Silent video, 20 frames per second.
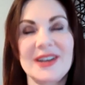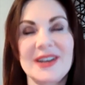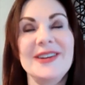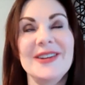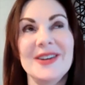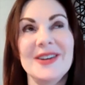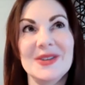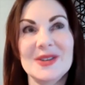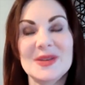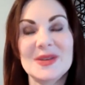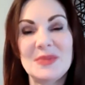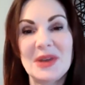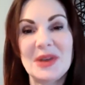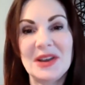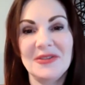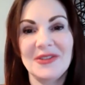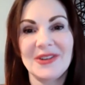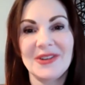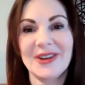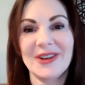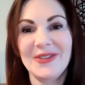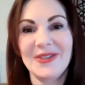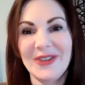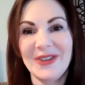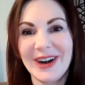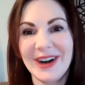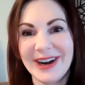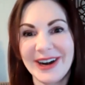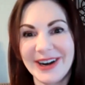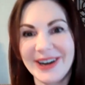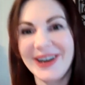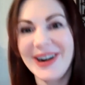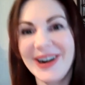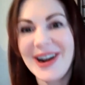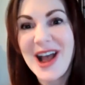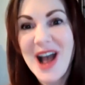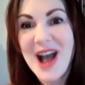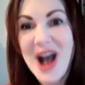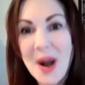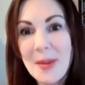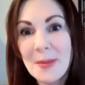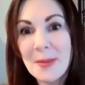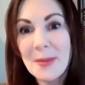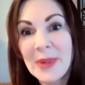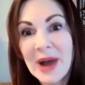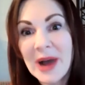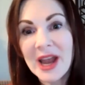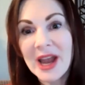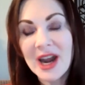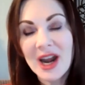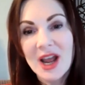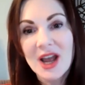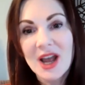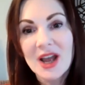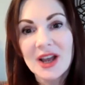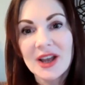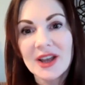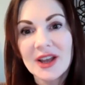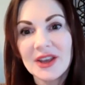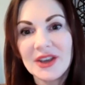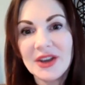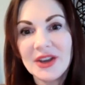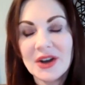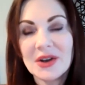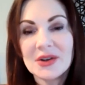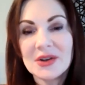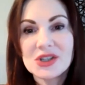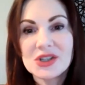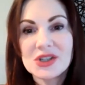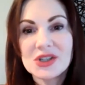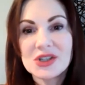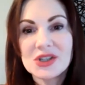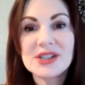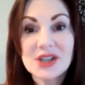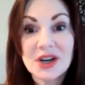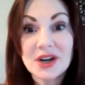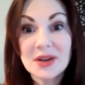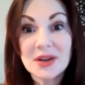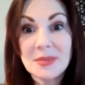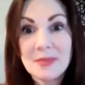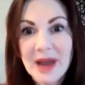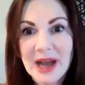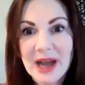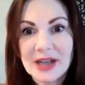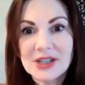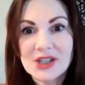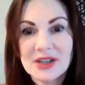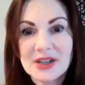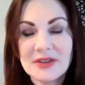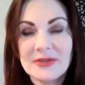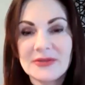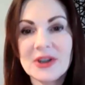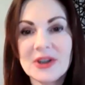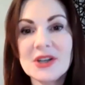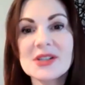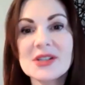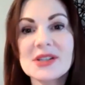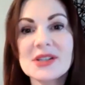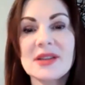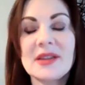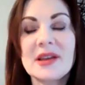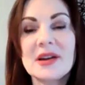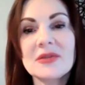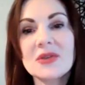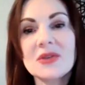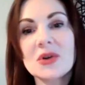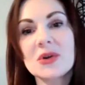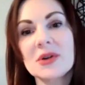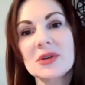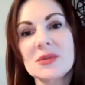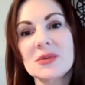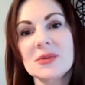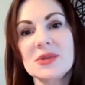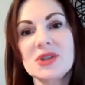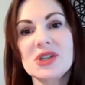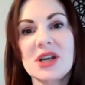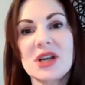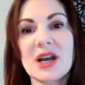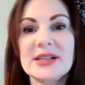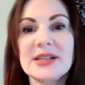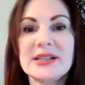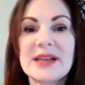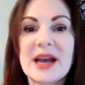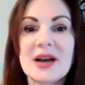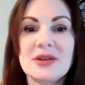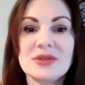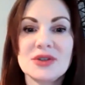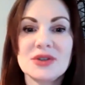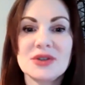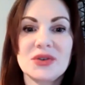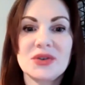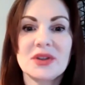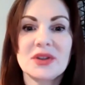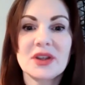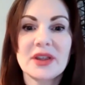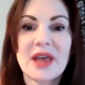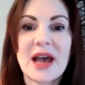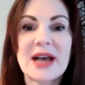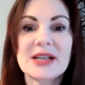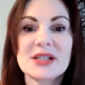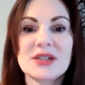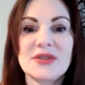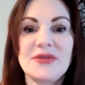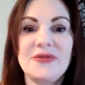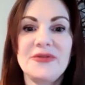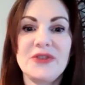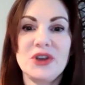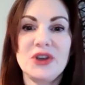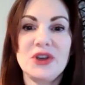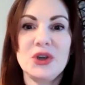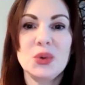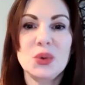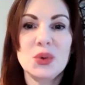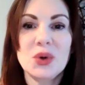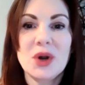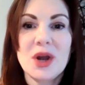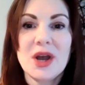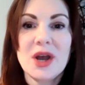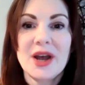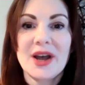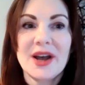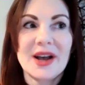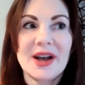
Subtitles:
which I know is painful for her, but she started matching first. And then of course, when she got down to the last few